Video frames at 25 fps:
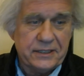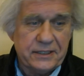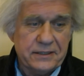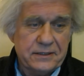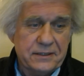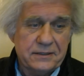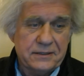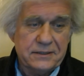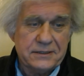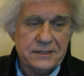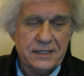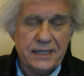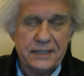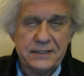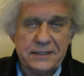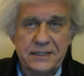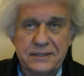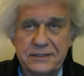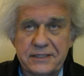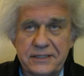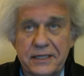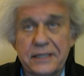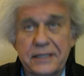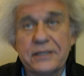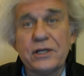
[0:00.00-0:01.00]
You know, it's like
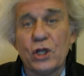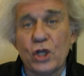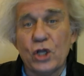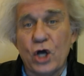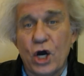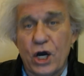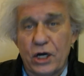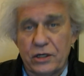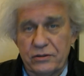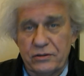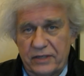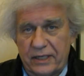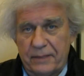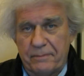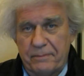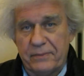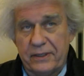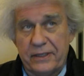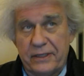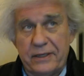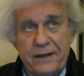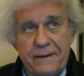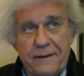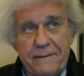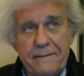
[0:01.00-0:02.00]
they say in the long run,
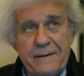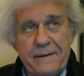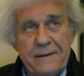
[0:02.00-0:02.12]
but